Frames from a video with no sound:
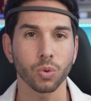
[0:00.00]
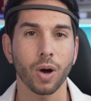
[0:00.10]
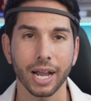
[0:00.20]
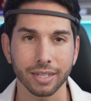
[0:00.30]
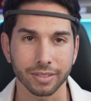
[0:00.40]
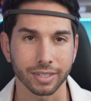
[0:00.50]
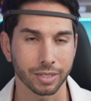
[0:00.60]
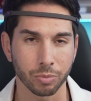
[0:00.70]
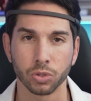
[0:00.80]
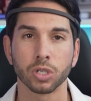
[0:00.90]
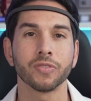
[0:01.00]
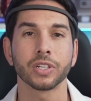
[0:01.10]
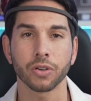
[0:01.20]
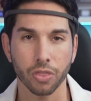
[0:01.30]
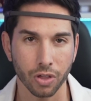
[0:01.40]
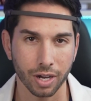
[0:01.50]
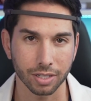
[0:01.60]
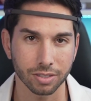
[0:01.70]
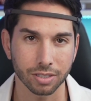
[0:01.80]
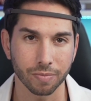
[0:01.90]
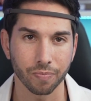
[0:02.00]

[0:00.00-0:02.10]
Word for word: quietly and observing your thoughts